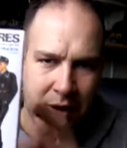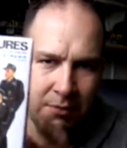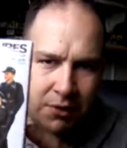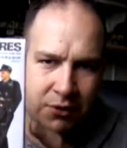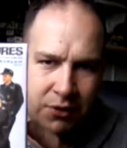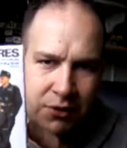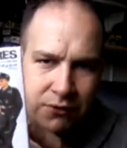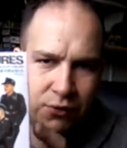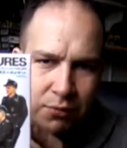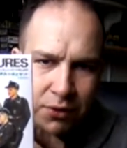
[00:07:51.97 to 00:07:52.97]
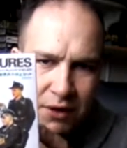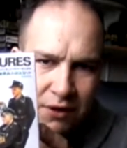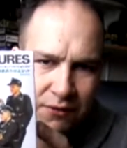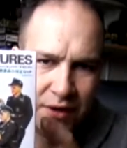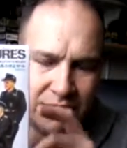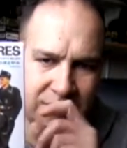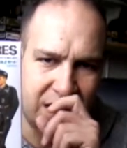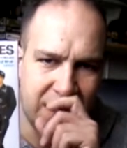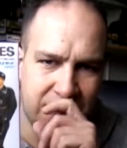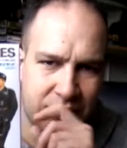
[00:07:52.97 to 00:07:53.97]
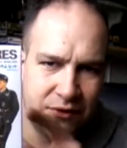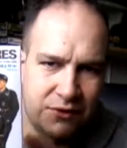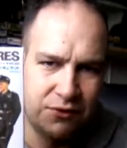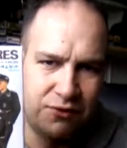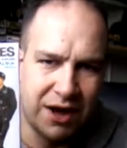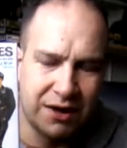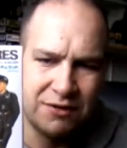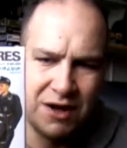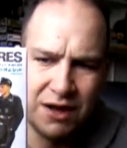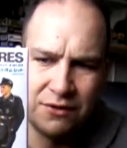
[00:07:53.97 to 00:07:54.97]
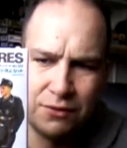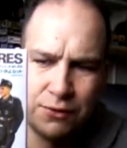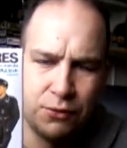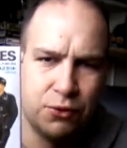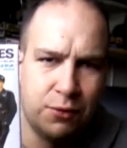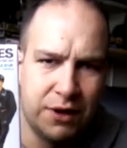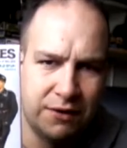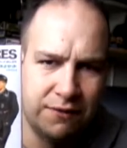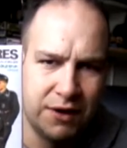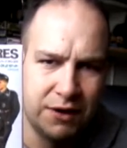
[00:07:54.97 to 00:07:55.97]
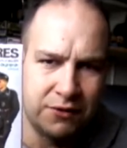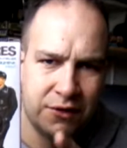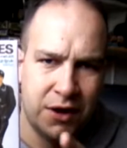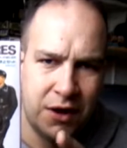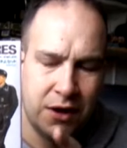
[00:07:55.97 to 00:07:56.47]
I'm going to use a couple of these for that Tiger because it's a Dragon Tiger, so it don't come with any figures.